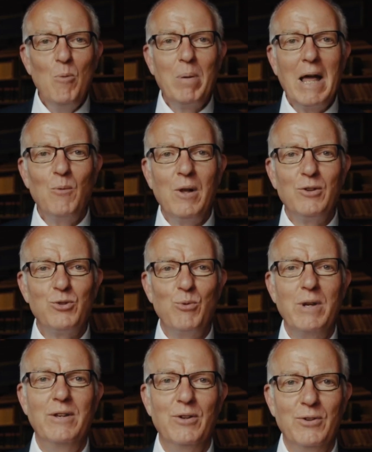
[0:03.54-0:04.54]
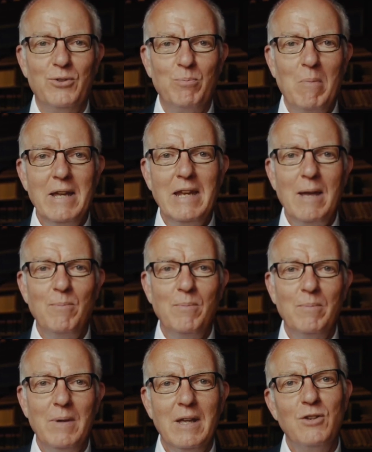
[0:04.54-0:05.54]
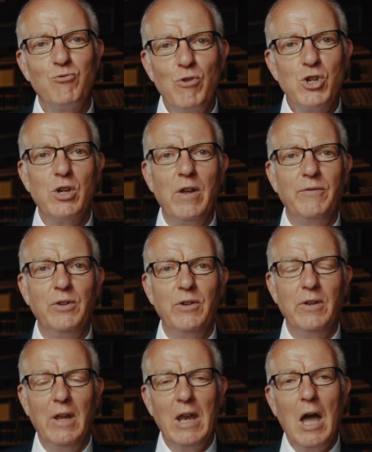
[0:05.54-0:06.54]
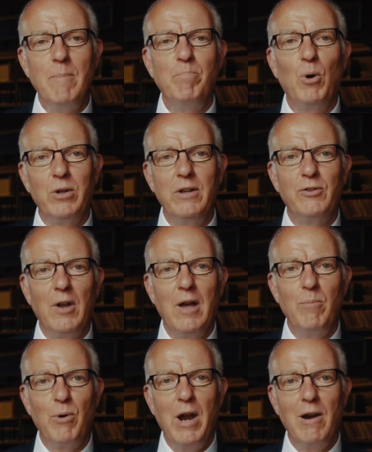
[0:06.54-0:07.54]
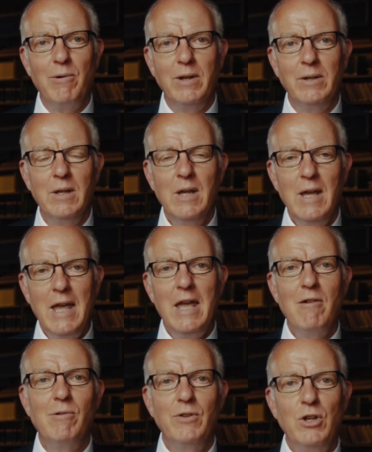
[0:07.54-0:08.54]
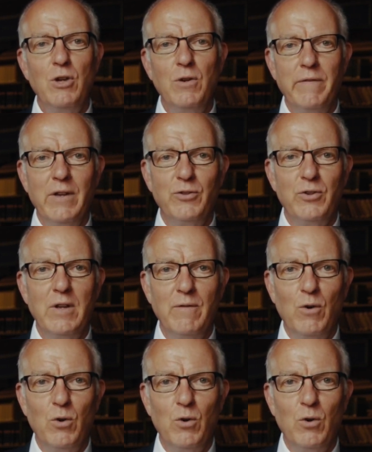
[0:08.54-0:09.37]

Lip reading: Blackwell's readers, my name is Richard Ovenden and I'm Bodleigh's librarian here at the University of